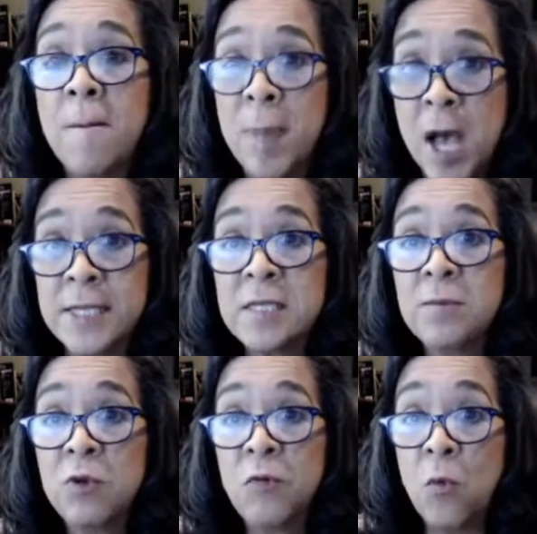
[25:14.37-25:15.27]

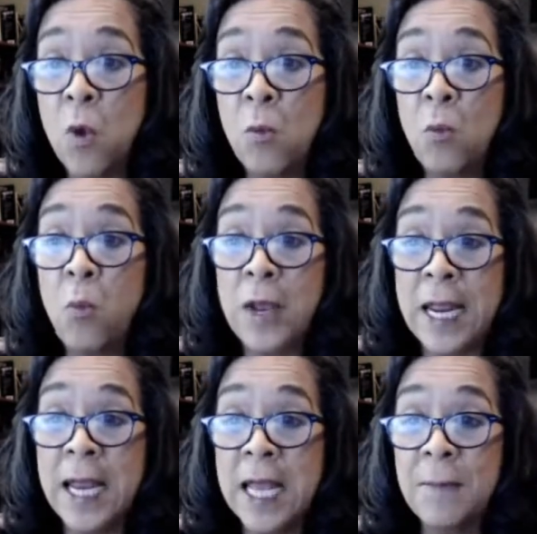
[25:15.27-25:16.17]
possible for what
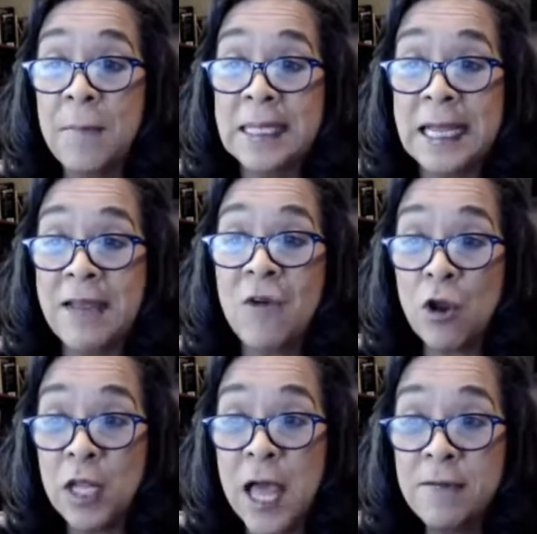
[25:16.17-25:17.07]
we believe
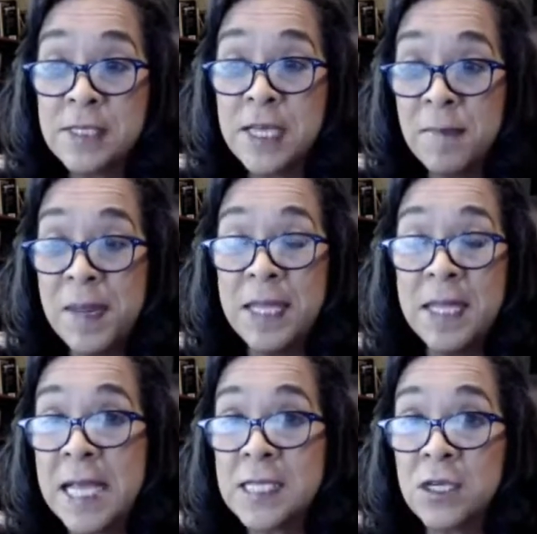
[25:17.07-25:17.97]
our life is going to be in the
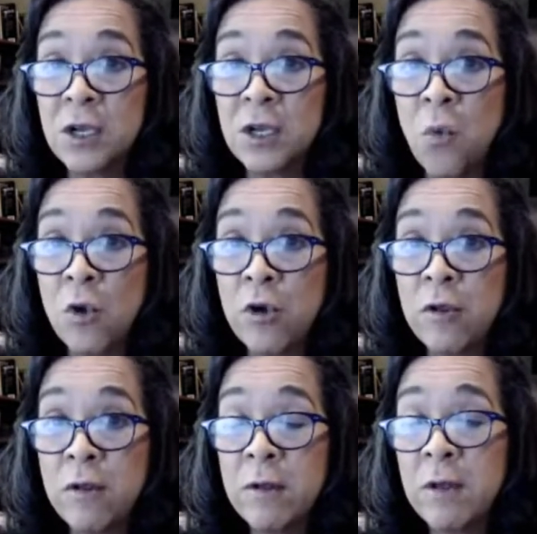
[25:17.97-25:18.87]
next
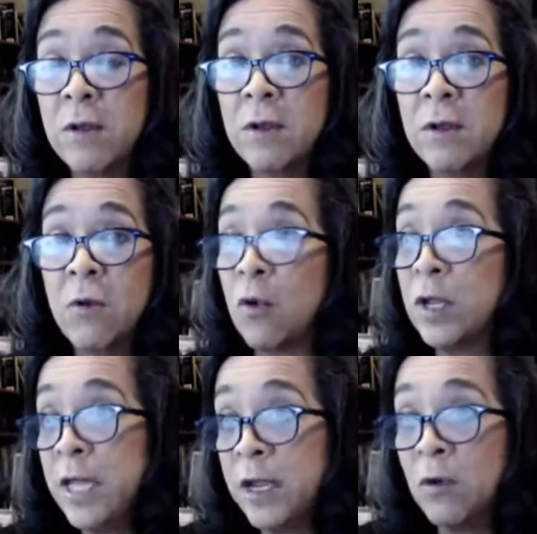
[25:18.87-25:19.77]
quarter or
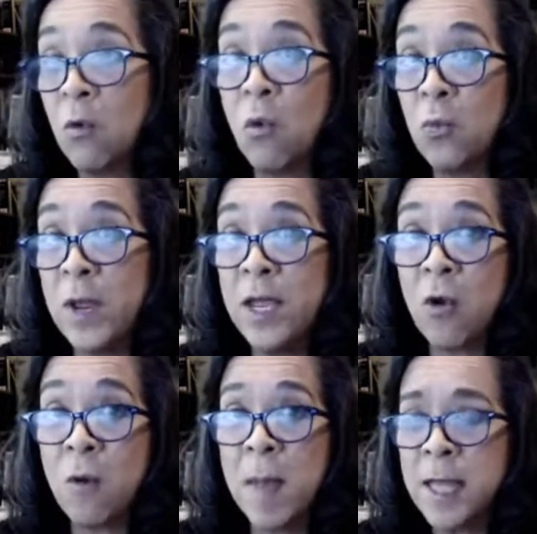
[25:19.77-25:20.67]
year or week
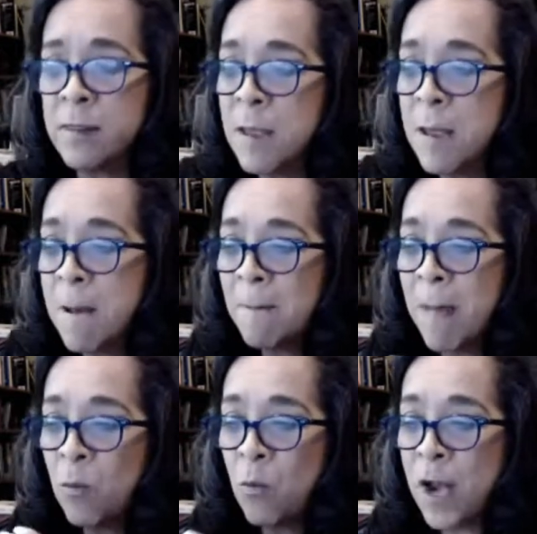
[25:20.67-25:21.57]
or month,
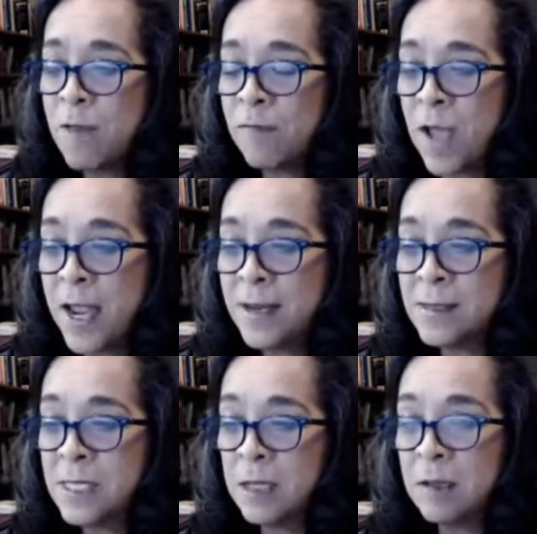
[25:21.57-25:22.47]
what I find
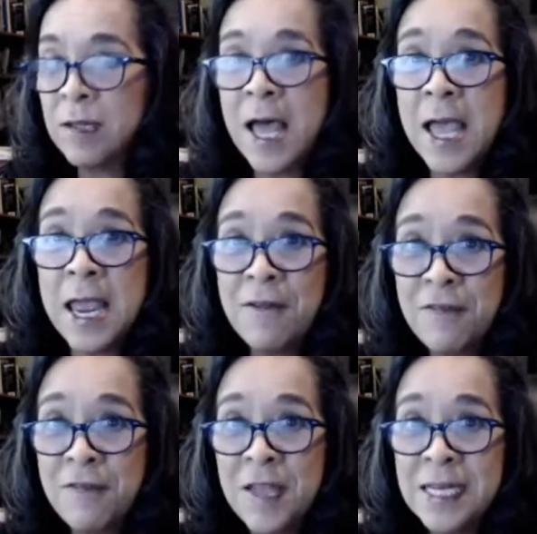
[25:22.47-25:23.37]
is that
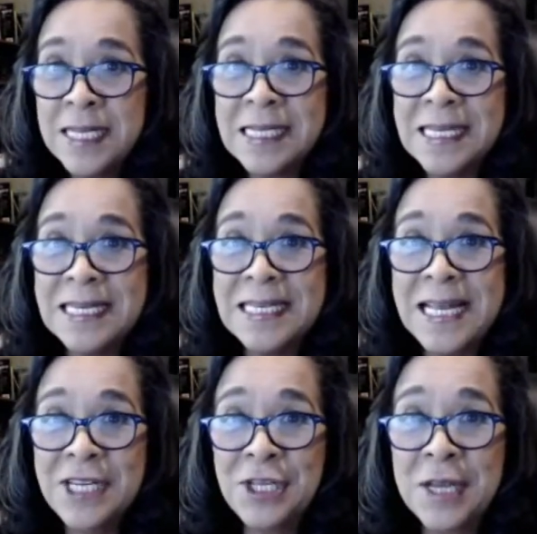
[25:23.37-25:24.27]
life tends to
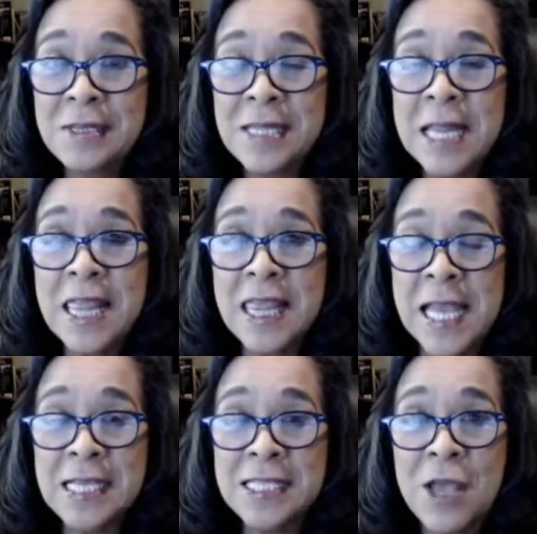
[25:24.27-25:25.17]
teach us the
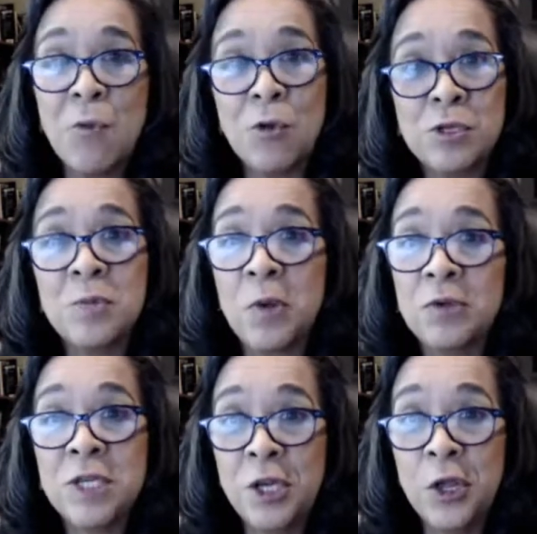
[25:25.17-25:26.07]
things that we're supposed
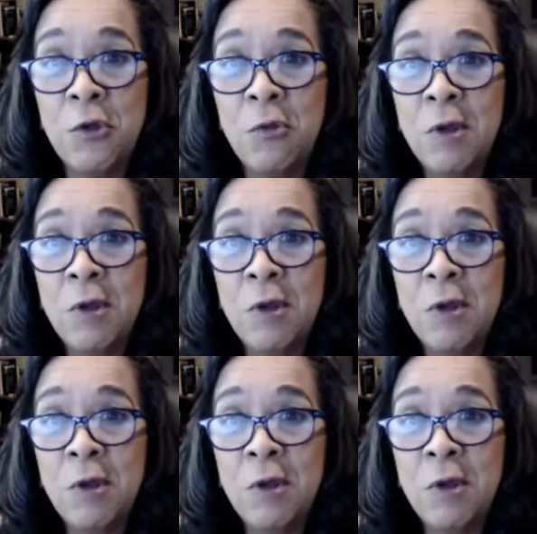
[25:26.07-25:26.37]
to do